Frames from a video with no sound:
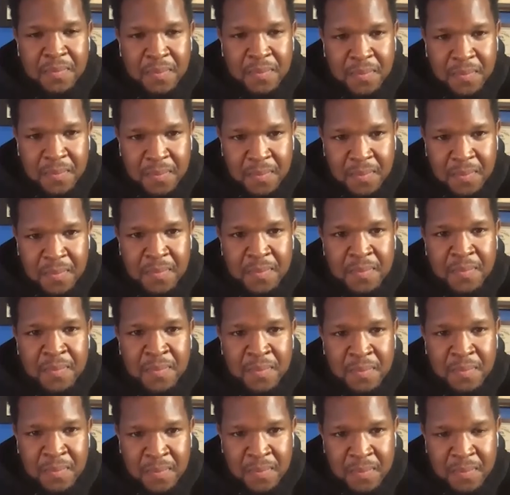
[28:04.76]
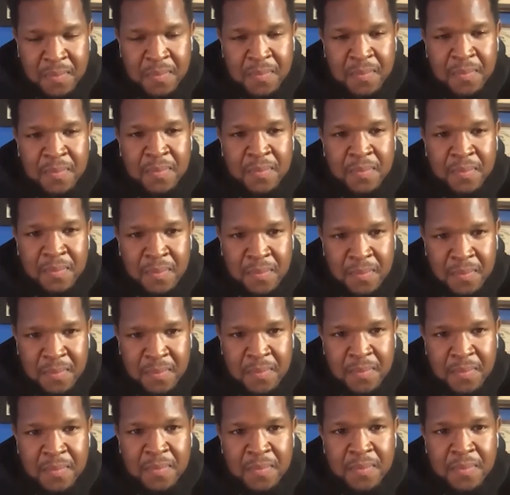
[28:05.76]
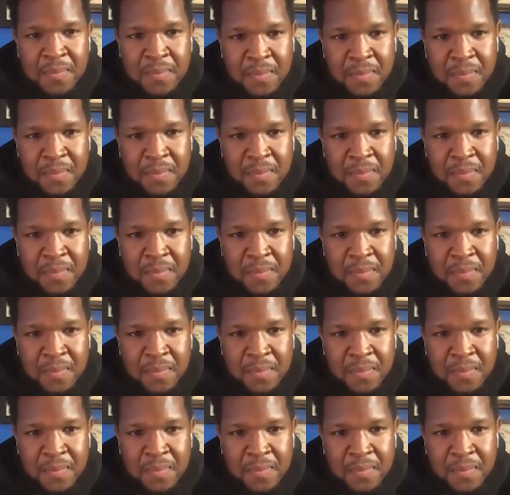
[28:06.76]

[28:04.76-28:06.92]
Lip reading: (not speaking)